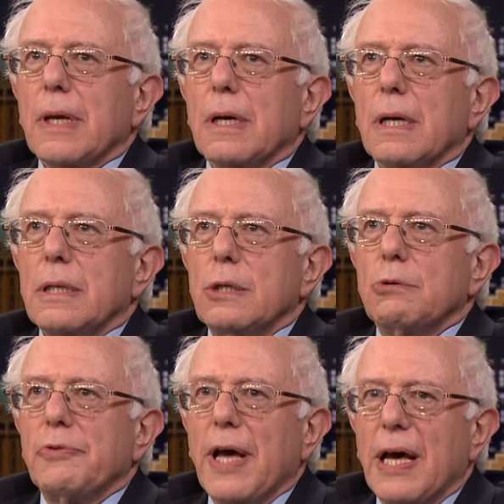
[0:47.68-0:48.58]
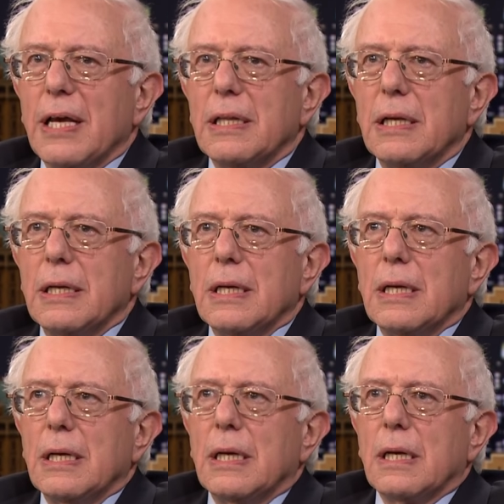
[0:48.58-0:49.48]
uh, you've had
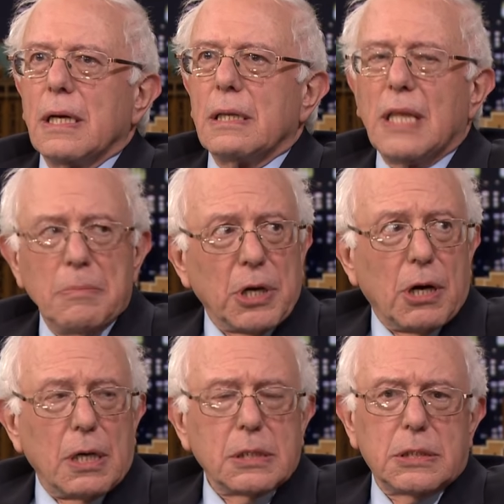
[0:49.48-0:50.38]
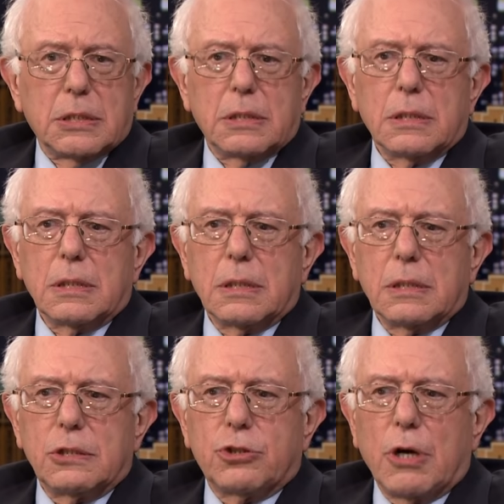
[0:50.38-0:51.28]
uh, demagogues
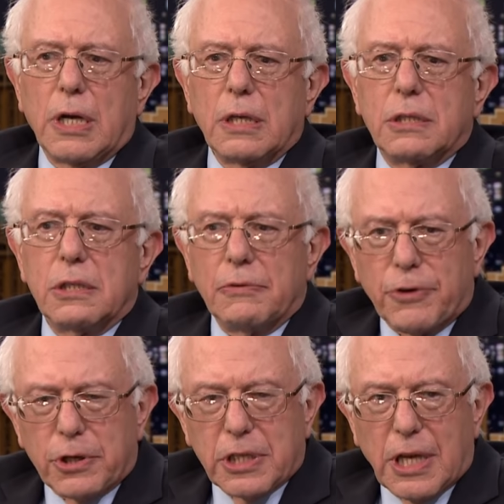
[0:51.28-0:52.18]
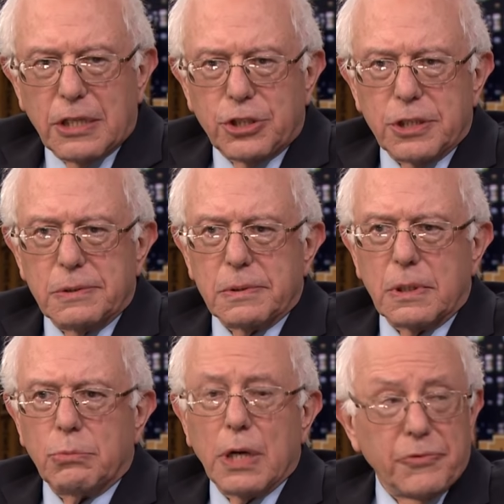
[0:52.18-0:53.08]
trying to divert attention
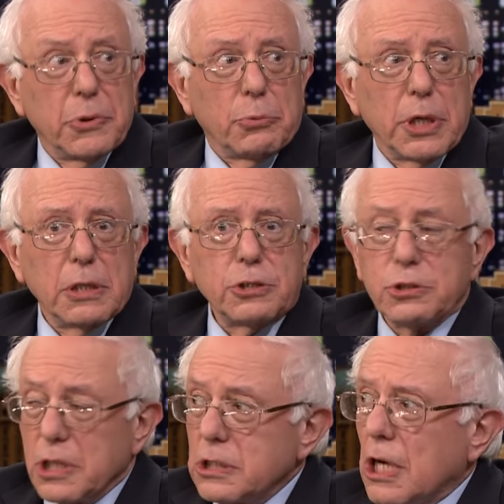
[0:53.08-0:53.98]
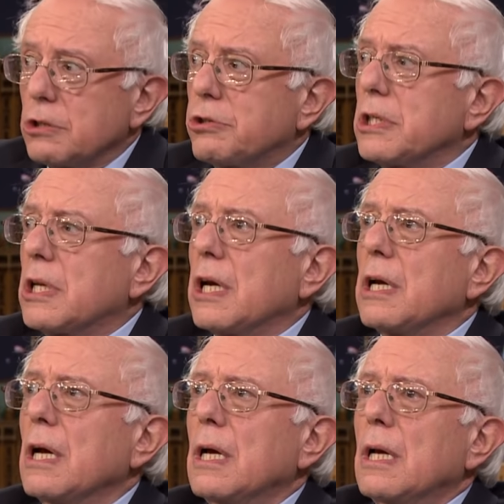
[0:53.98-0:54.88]
away from the real issues. This country
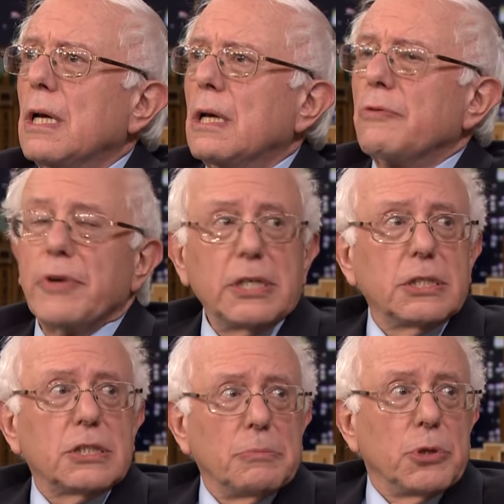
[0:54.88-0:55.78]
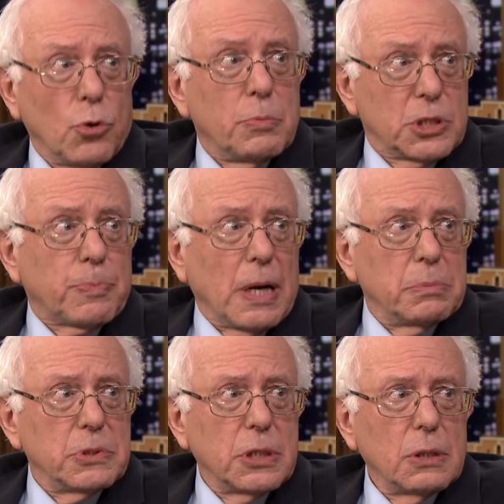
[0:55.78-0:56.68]
today faces some enormous
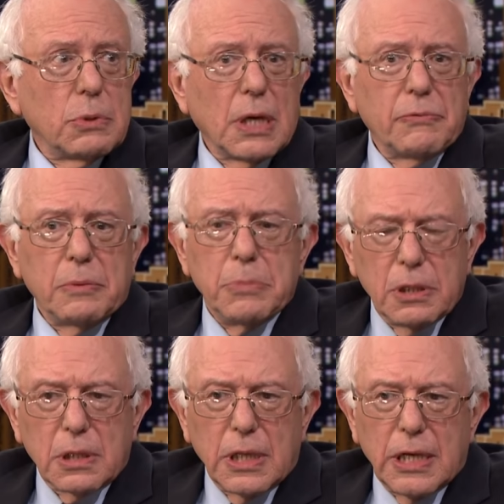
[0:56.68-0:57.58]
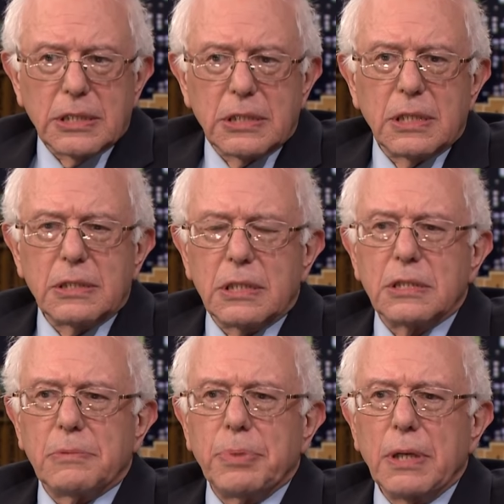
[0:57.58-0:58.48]
problems. You know, we have a middle class that's
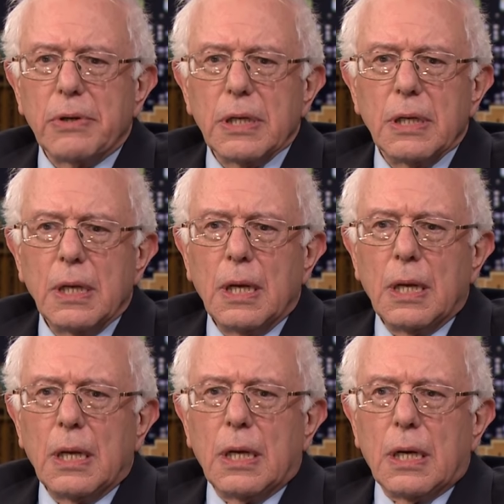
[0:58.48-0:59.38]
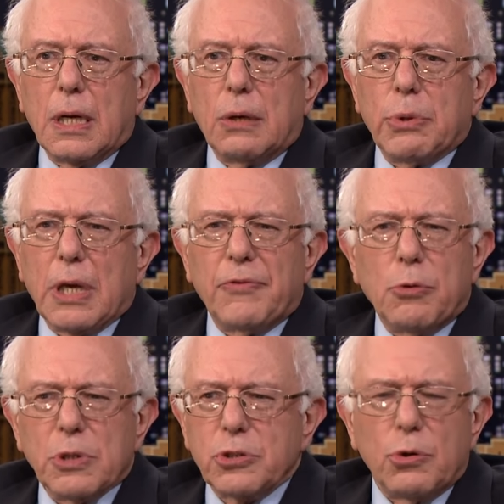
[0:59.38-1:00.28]
disappearing. Uh, we have
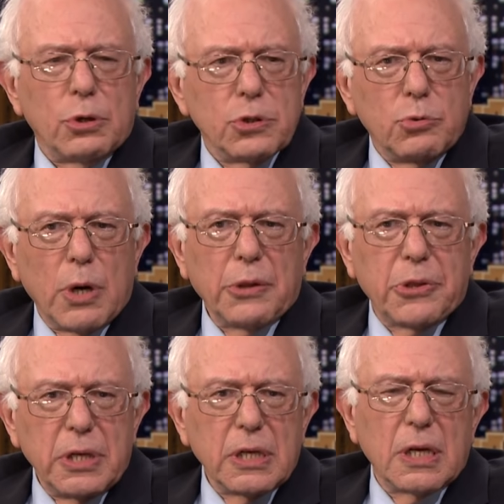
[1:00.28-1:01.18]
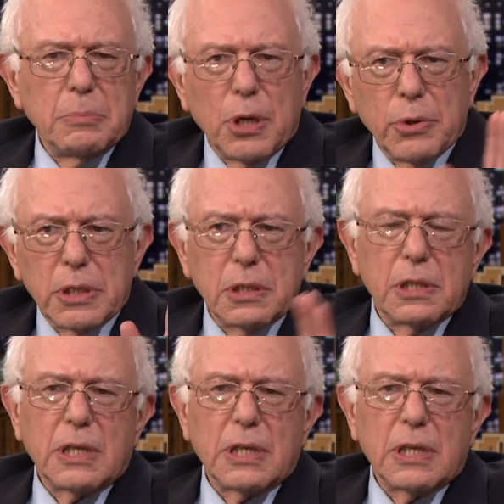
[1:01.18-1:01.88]
almost all new wealth and income going to the